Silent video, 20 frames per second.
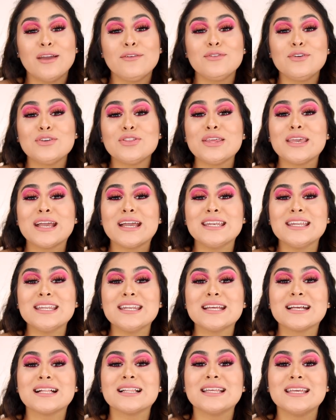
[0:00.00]
If you think I
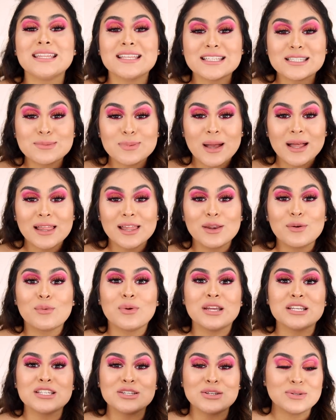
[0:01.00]
need to clean this palette,
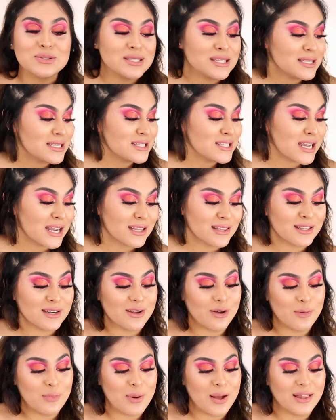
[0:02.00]
wait till you see the Jaclyn
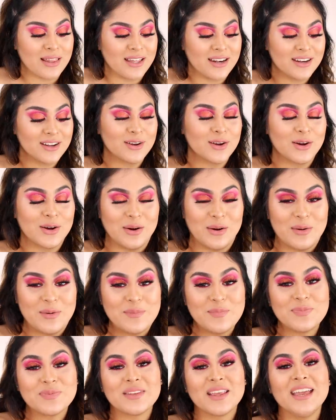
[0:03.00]
Hill palette. Girl,
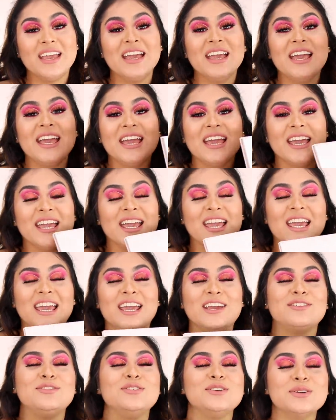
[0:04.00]

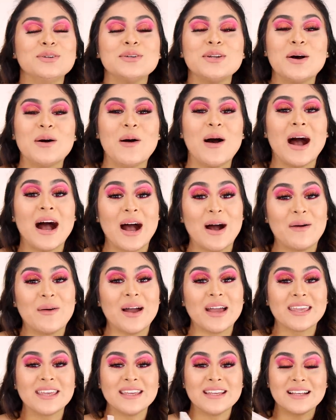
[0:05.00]
if you know how
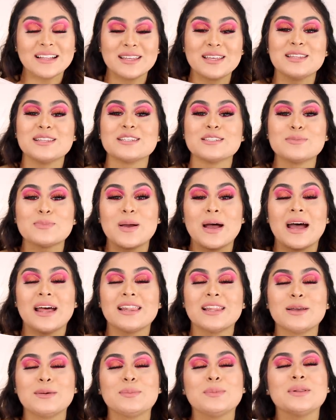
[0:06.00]
I can clean this
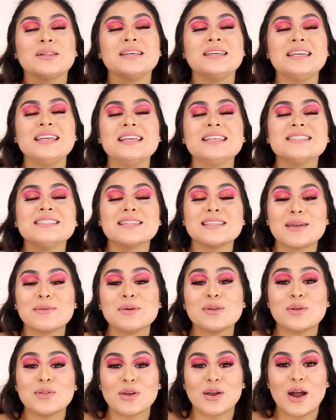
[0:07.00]
palette, please let
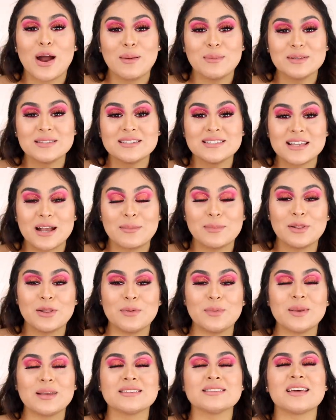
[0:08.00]
me know in the comments down
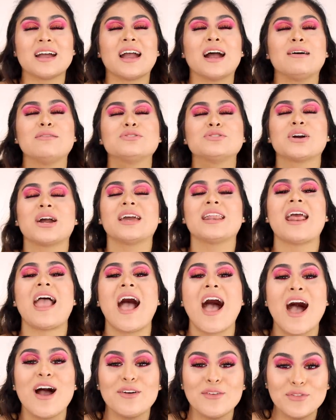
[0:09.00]
below, because I have
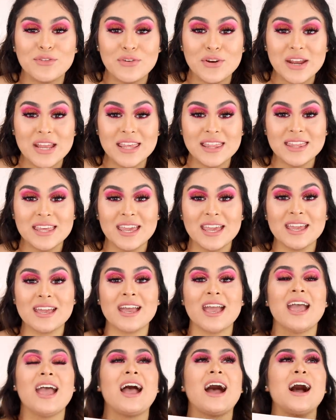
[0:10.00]
tried
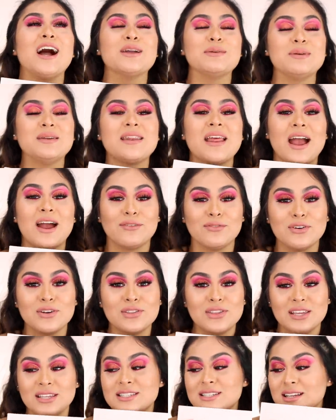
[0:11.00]
everything, I mean
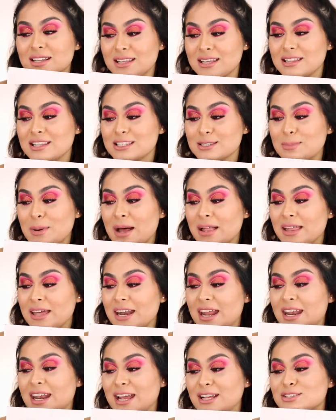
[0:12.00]
everything, to clean this
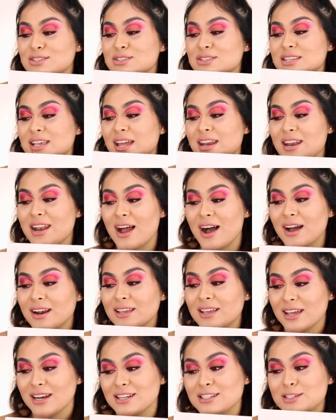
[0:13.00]
palette, and I just
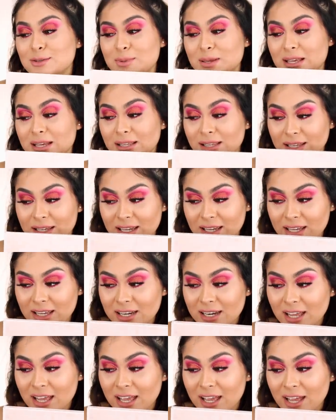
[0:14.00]
cannot get it to be
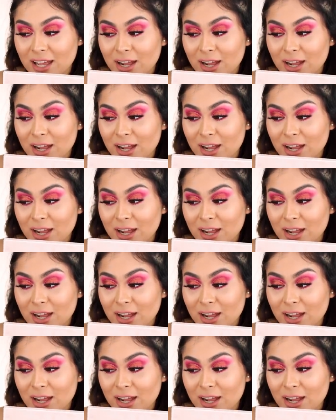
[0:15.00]
clean.